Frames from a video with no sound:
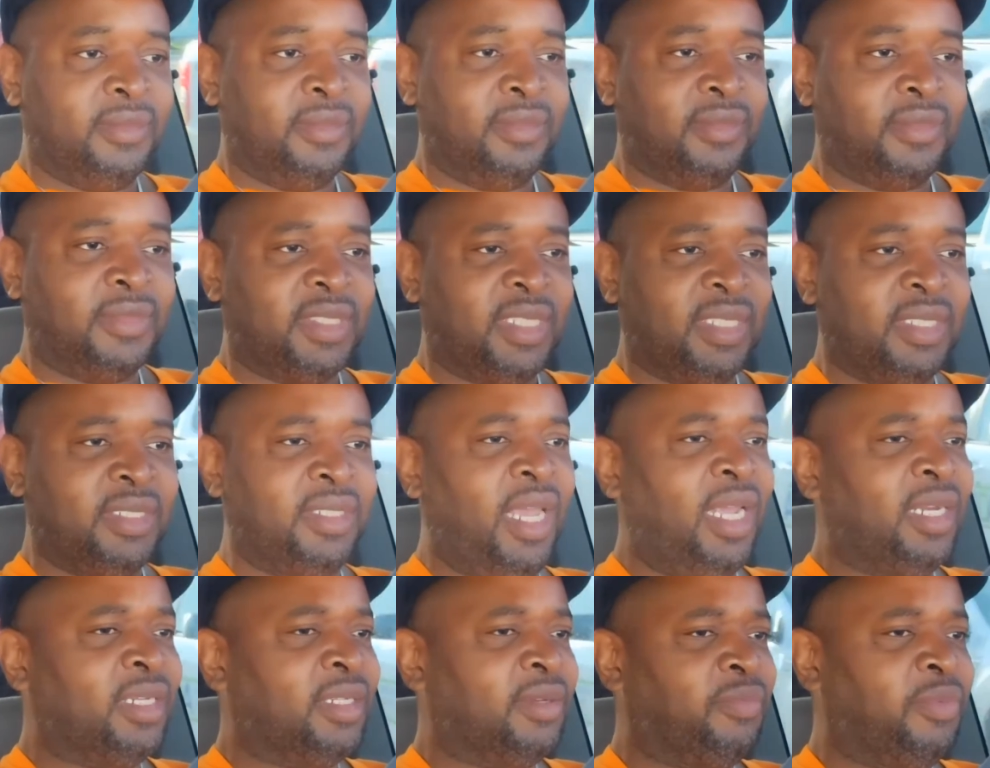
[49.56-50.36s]
Is
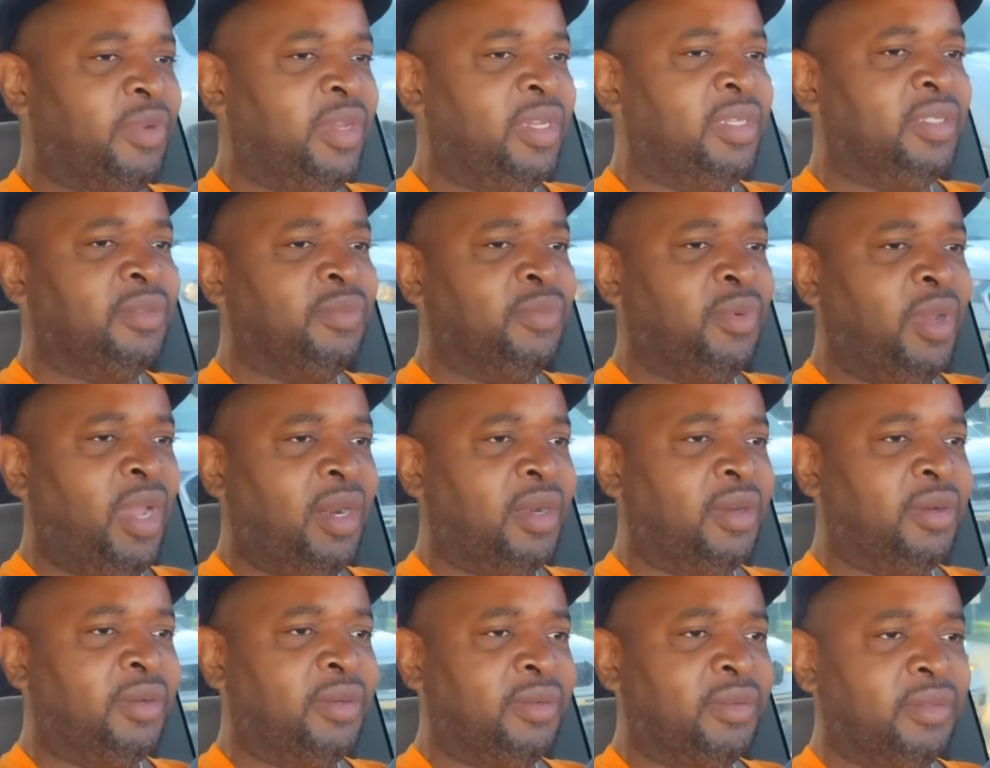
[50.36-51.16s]
that the reason why
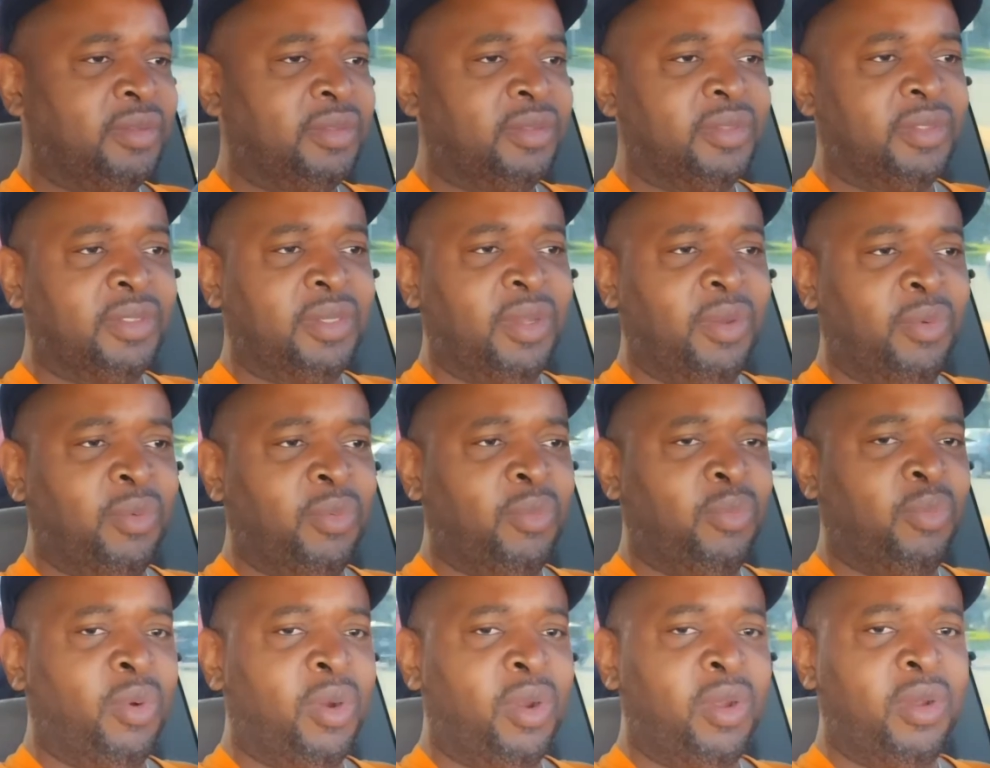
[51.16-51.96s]
the
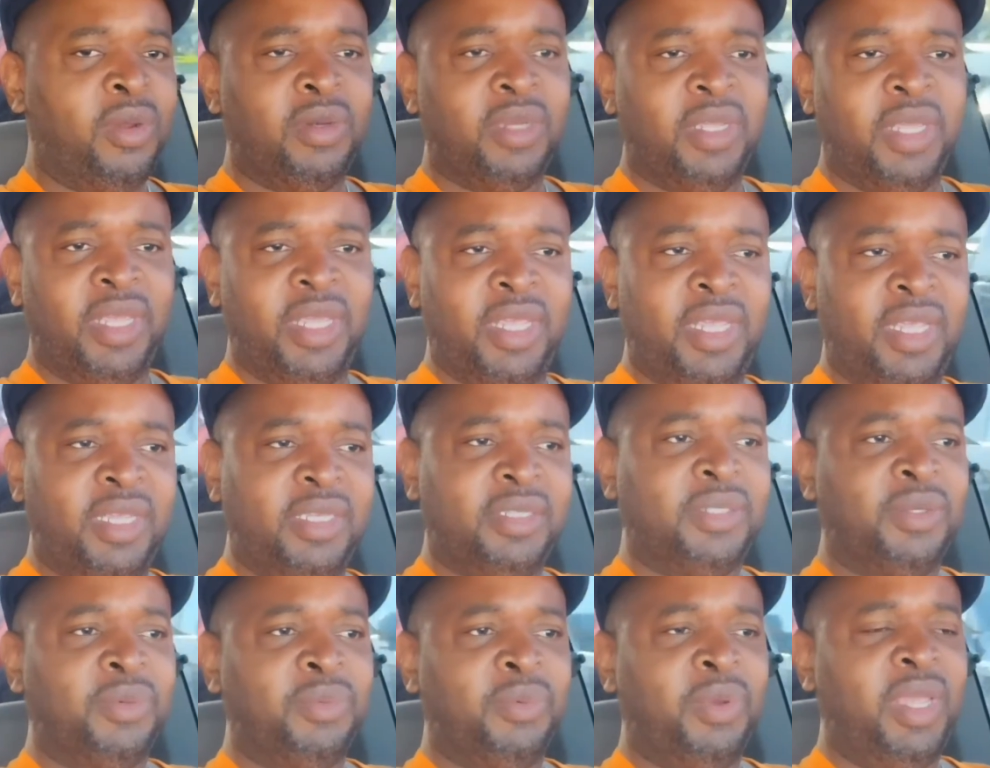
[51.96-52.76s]
world is
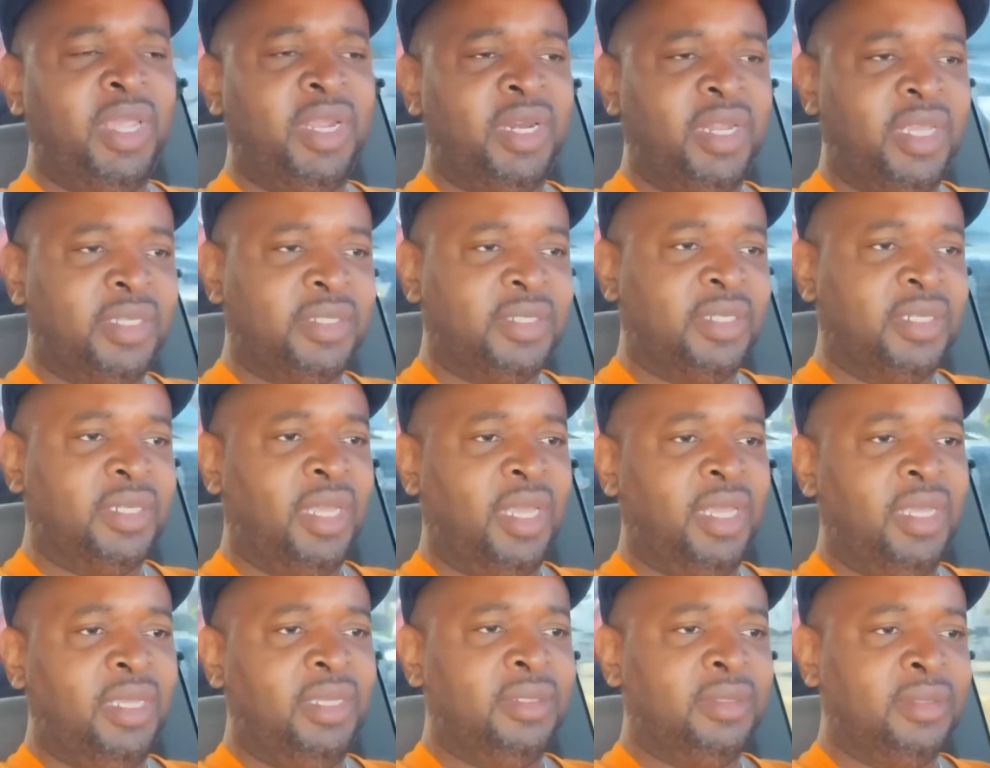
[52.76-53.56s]
the way it is
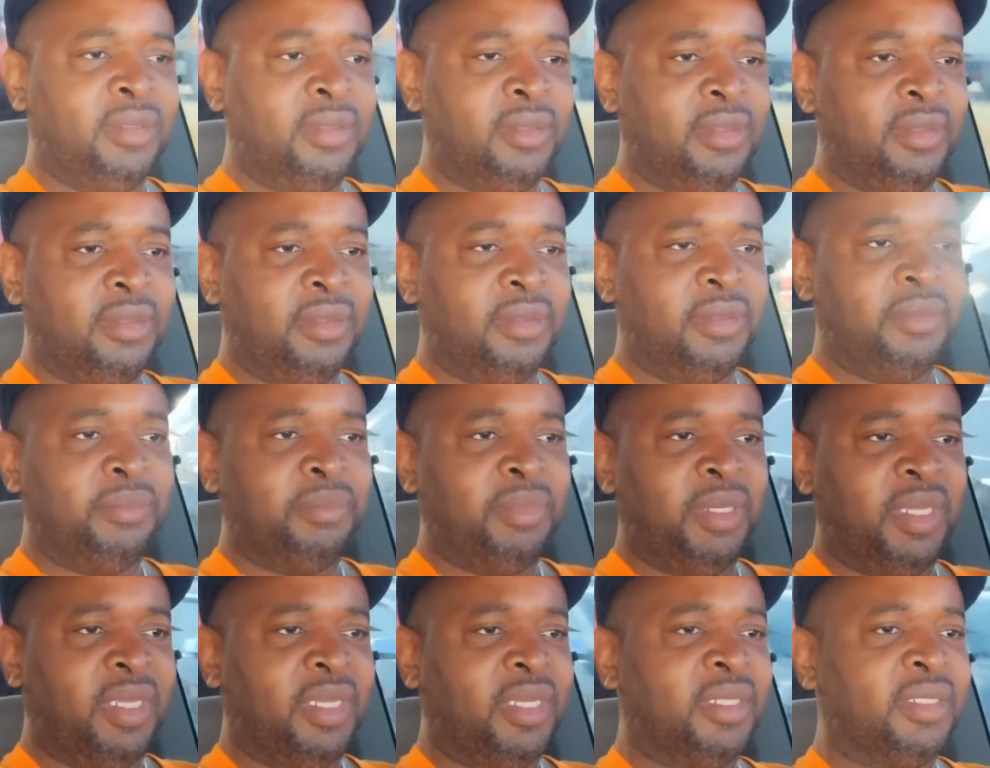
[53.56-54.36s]
today?
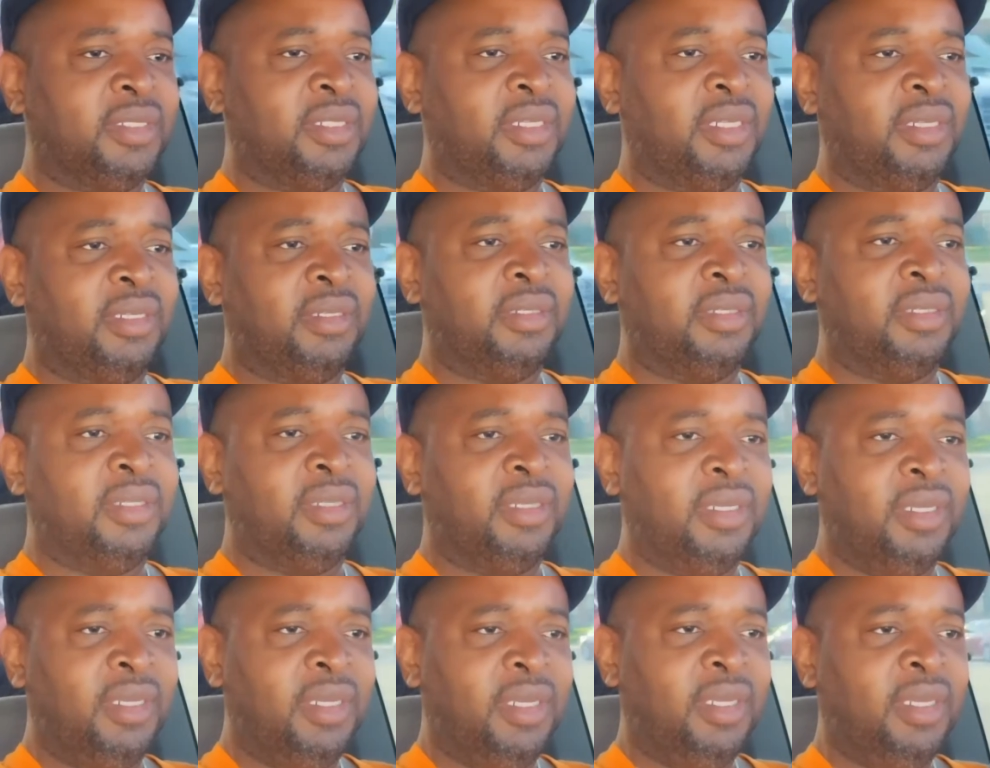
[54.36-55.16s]
Because
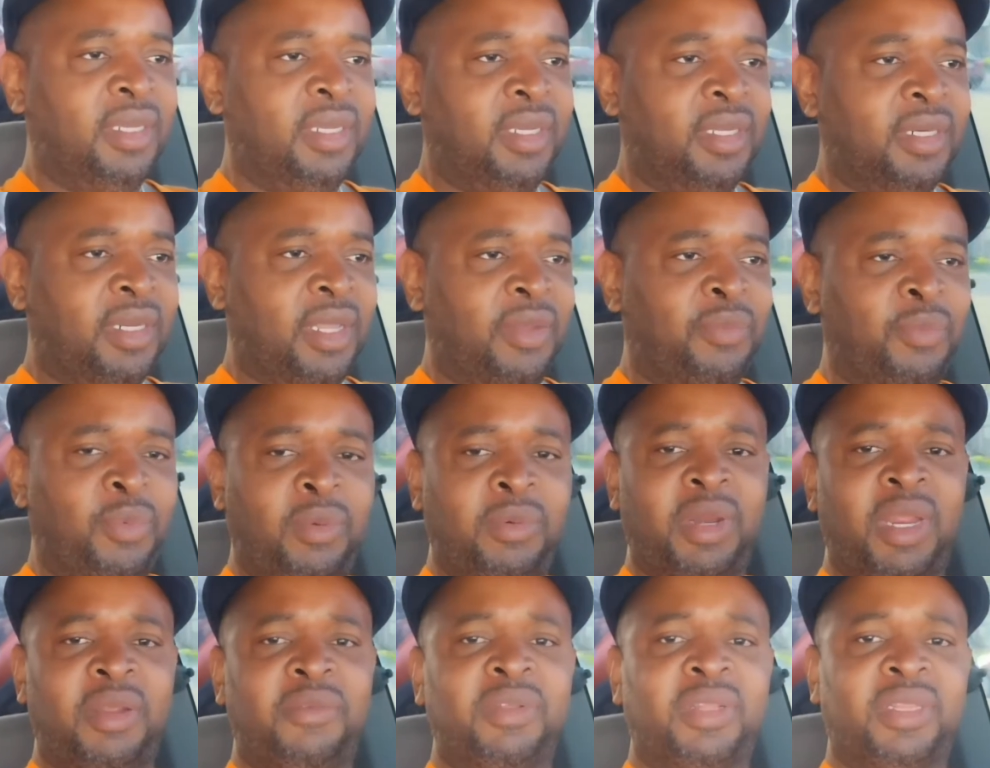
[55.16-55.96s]
we want
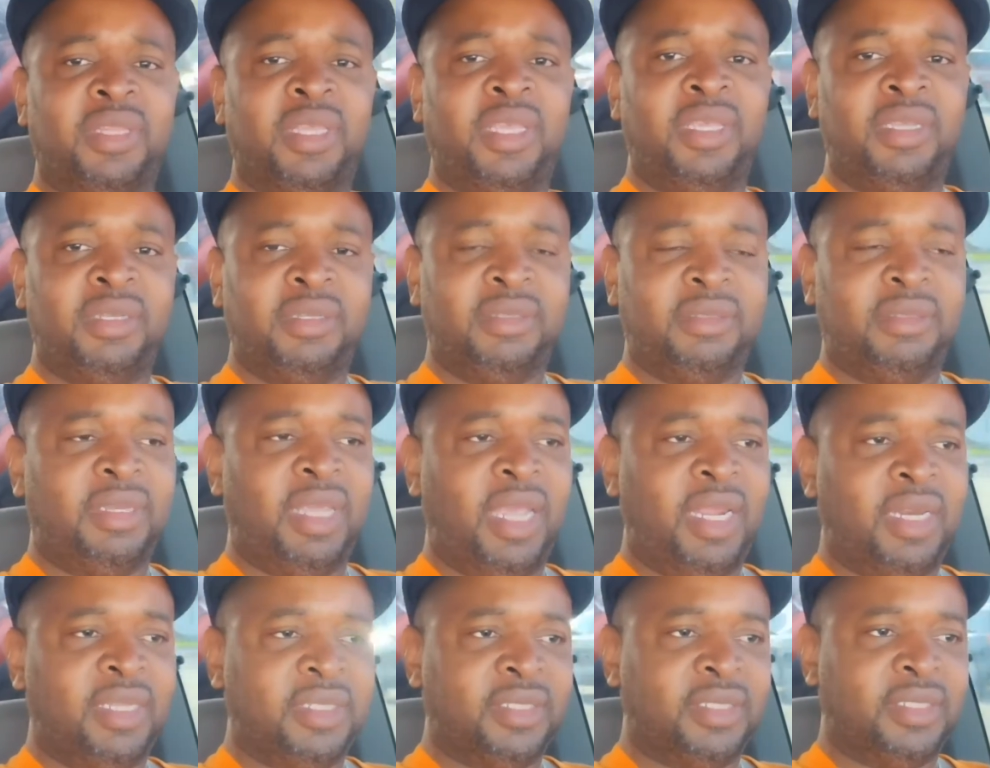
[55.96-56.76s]
everything that
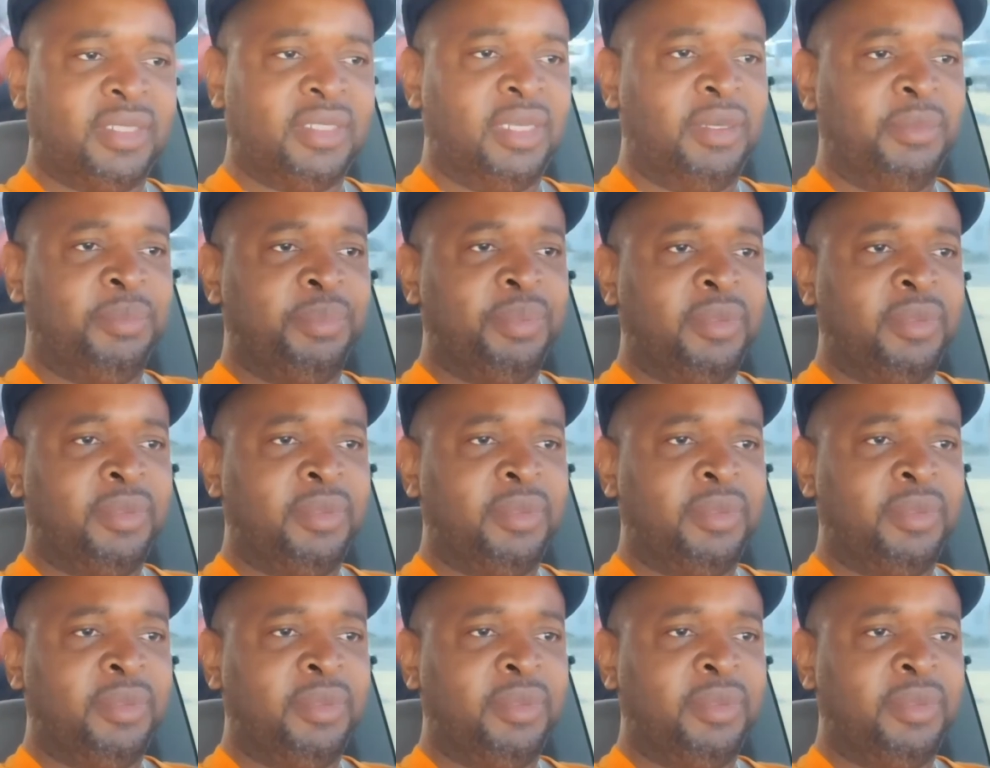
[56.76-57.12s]
is simple?